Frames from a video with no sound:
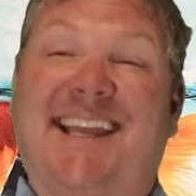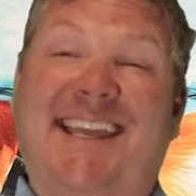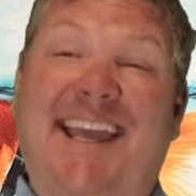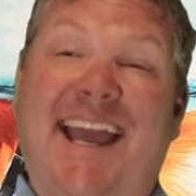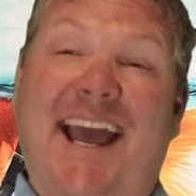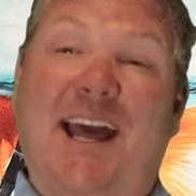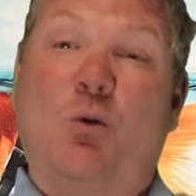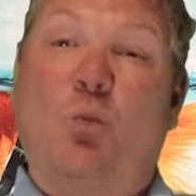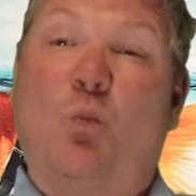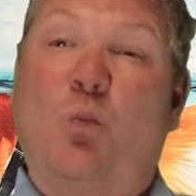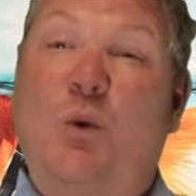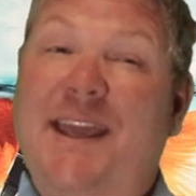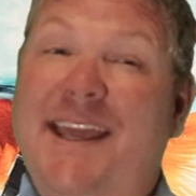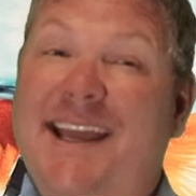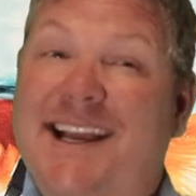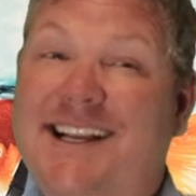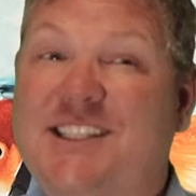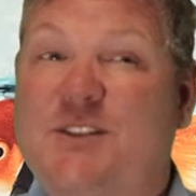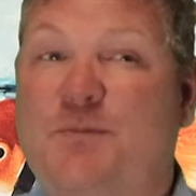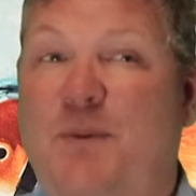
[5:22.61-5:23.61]
Again,
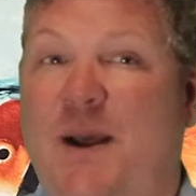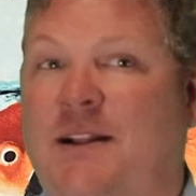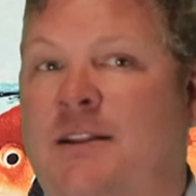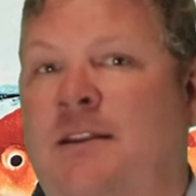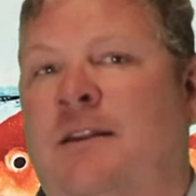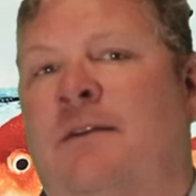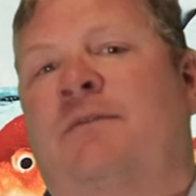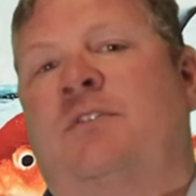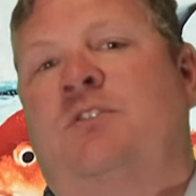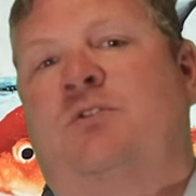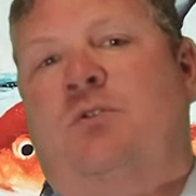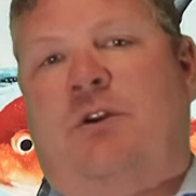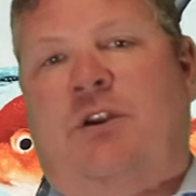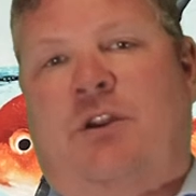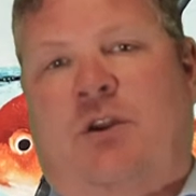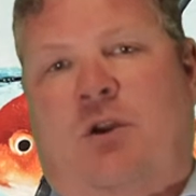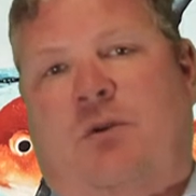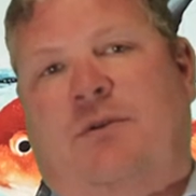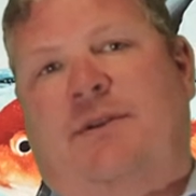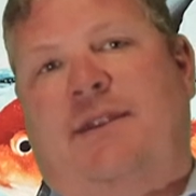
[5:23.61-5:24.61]
we expected inventory
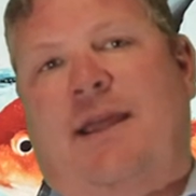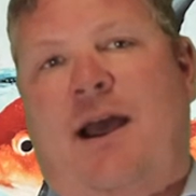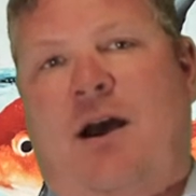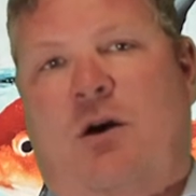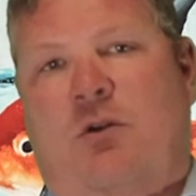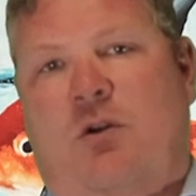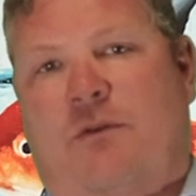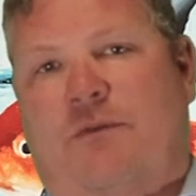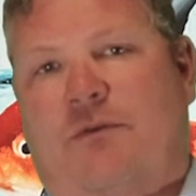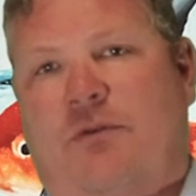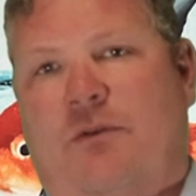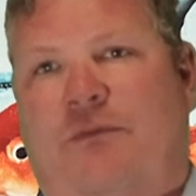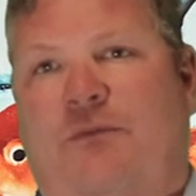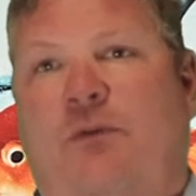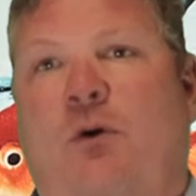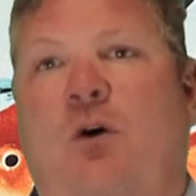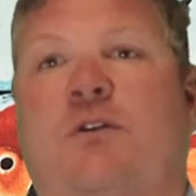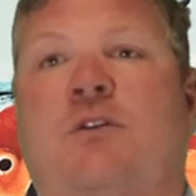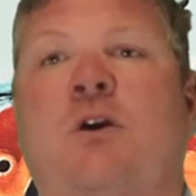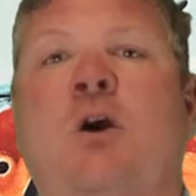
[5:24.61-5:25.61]
to go down over the
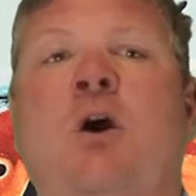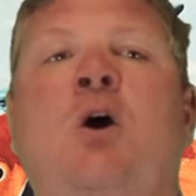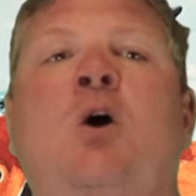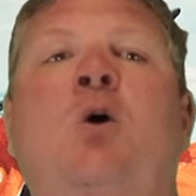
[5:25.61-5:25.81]
4th,